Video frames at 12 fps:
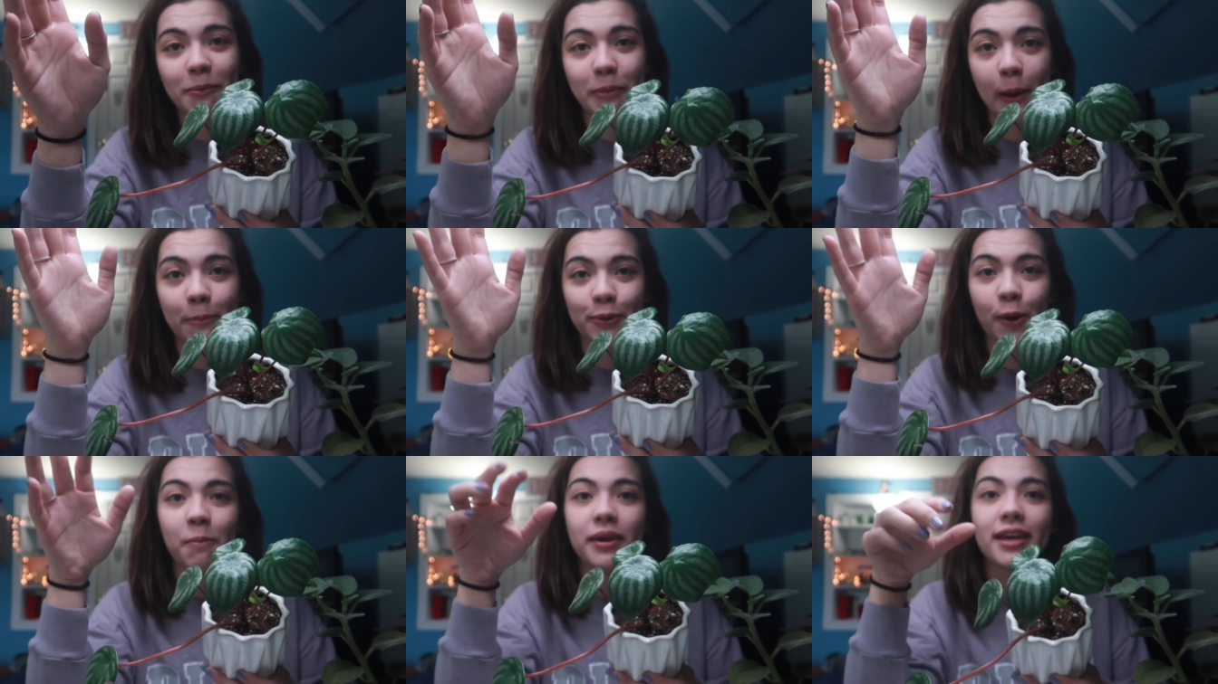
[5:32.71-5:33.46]

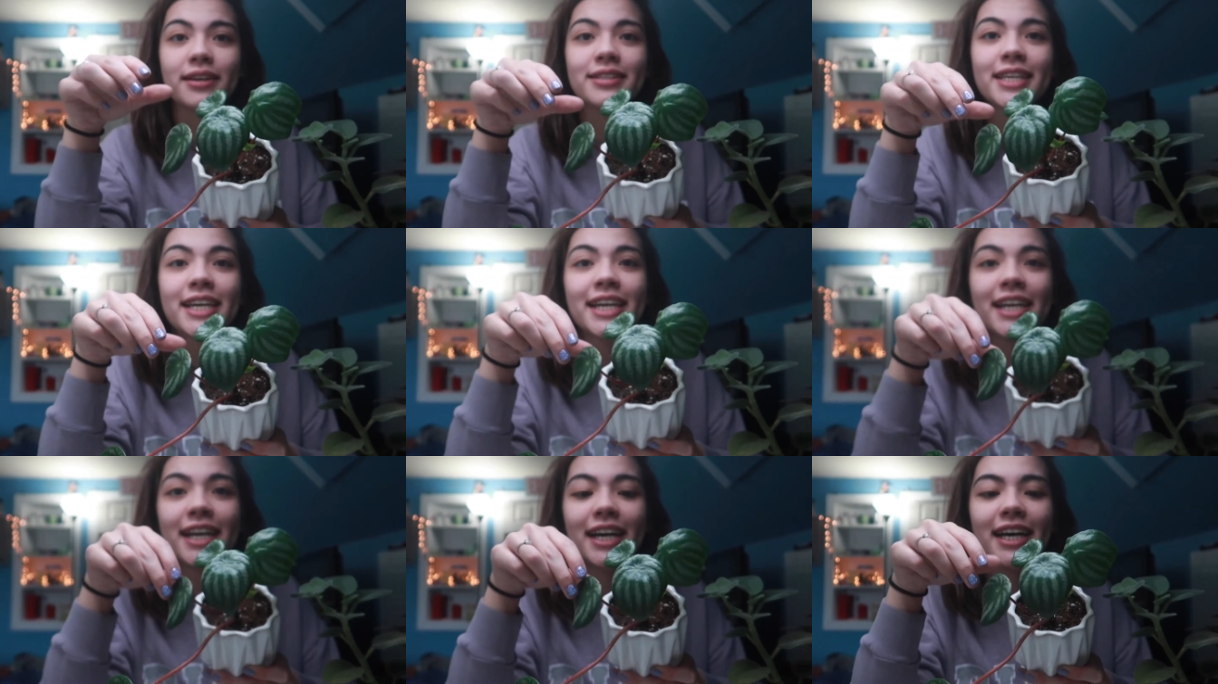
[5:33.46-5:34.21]
peperomias.
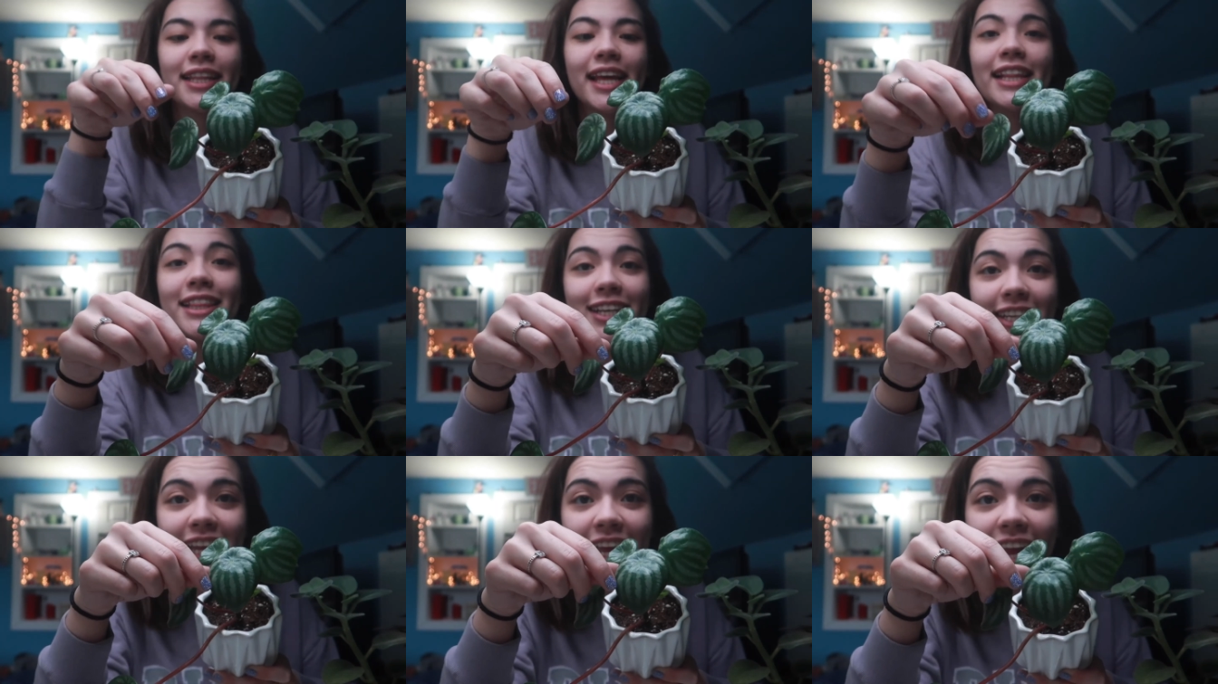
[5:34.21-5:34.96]
They
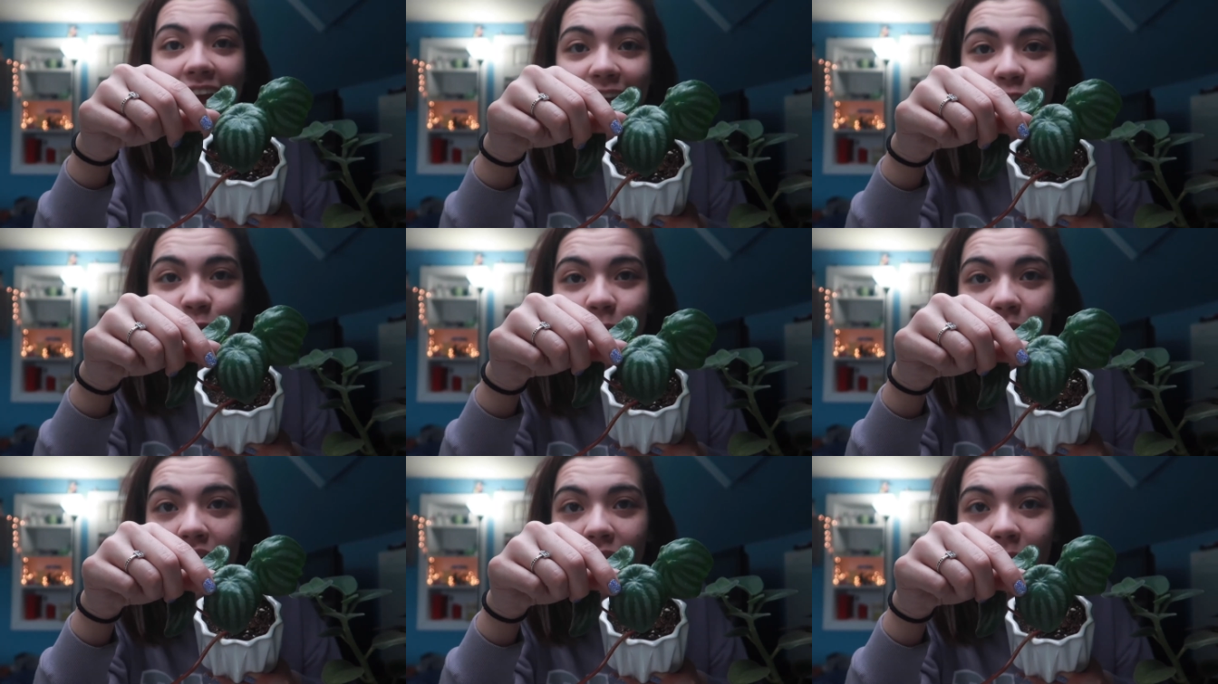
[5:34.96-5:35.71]
look like
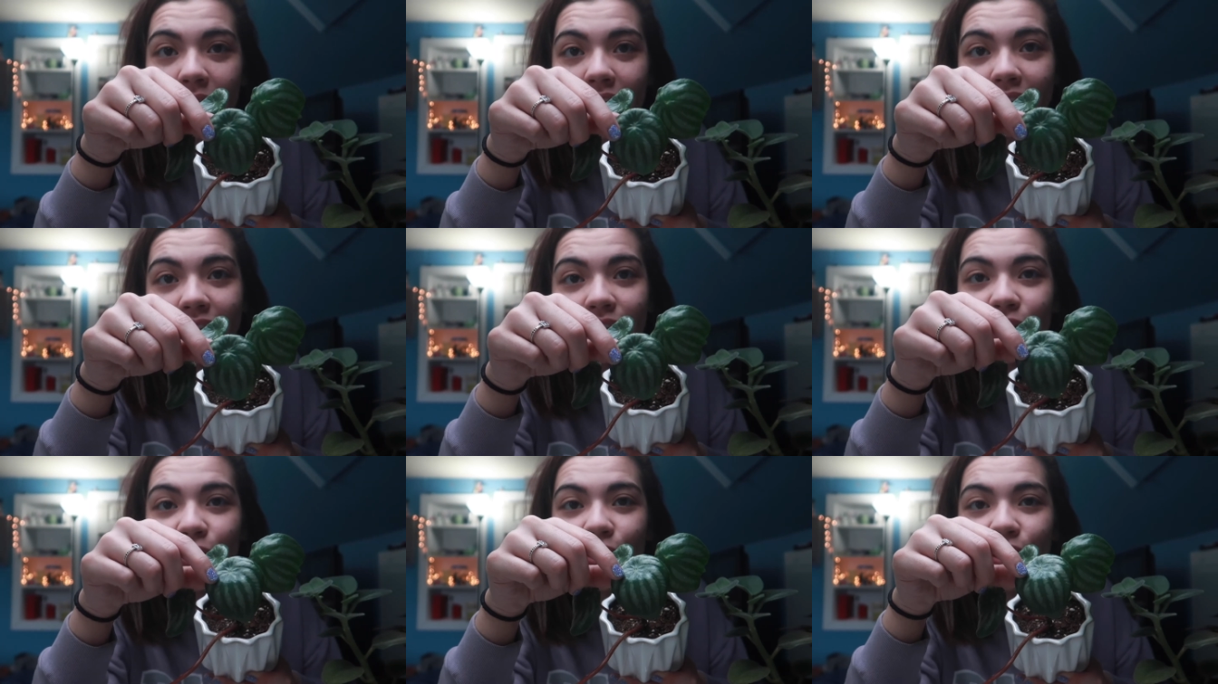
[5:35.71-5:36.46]
actual
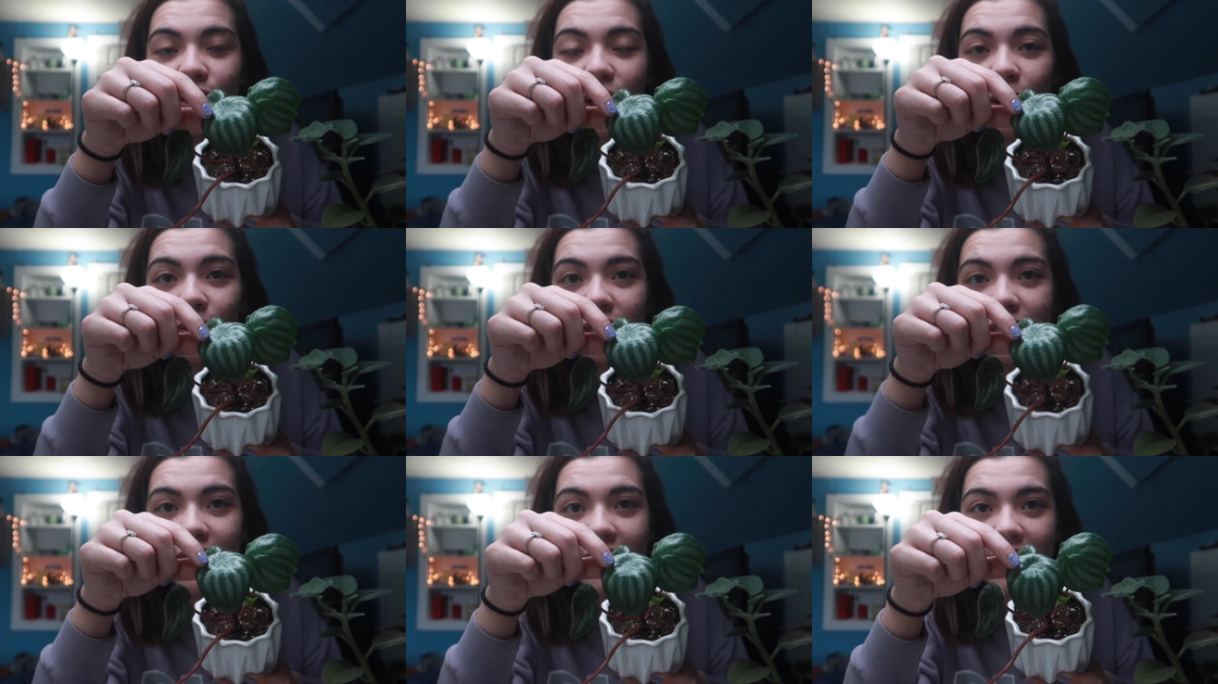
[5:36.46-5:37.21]
watermelons. They're so
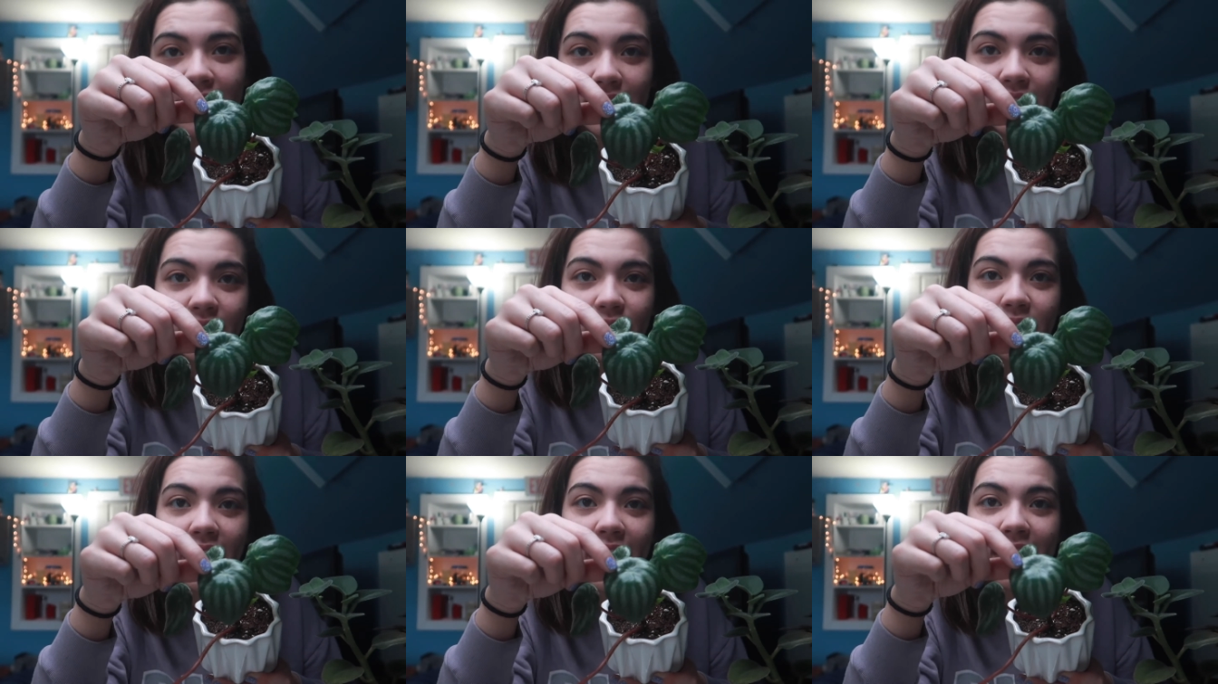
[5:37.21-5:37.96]
stinking
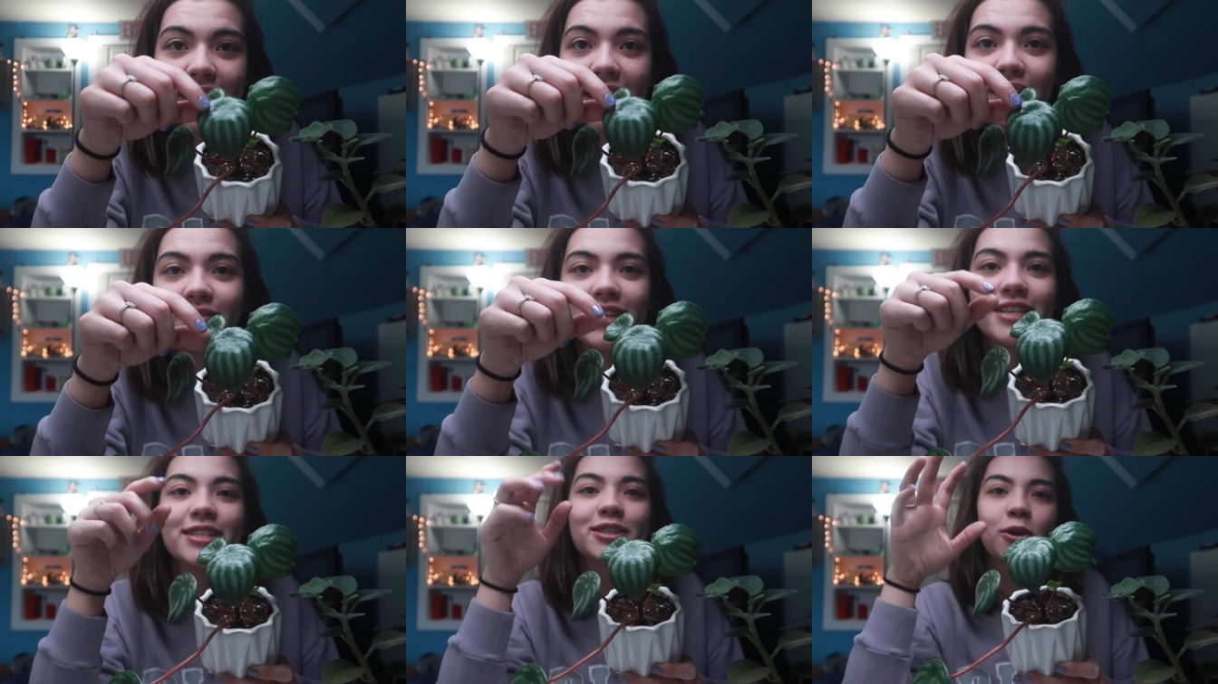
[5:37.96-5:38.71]
cute. I love
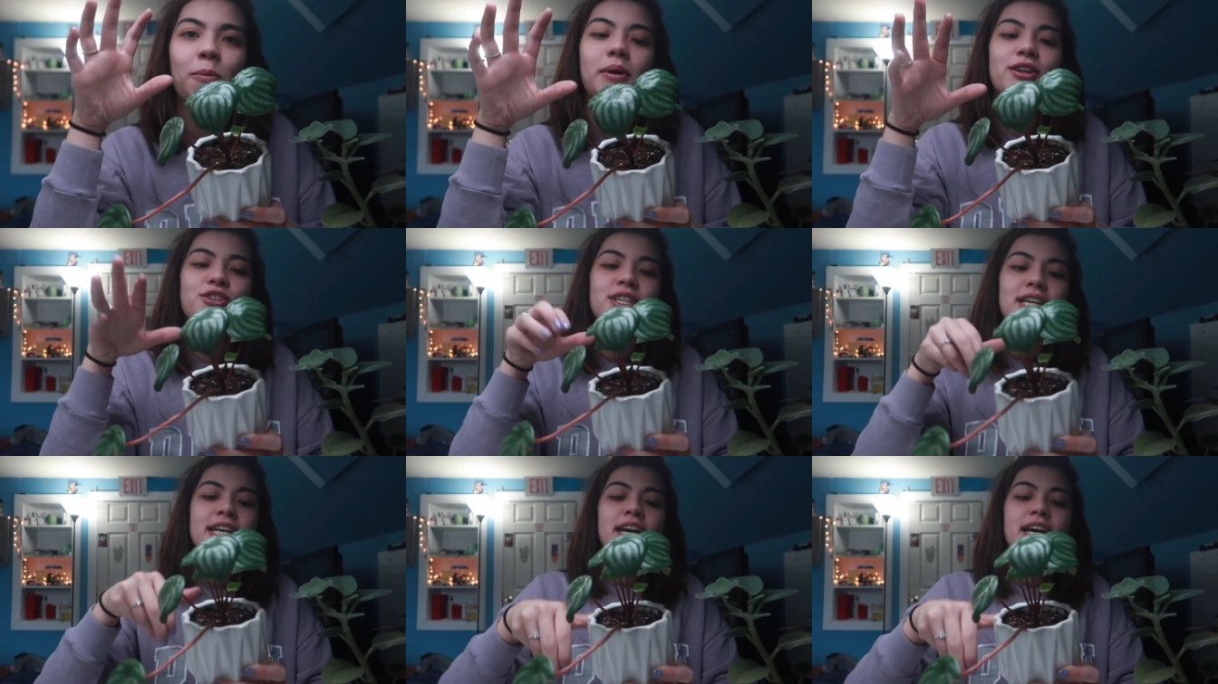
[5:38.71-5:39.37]
these so much.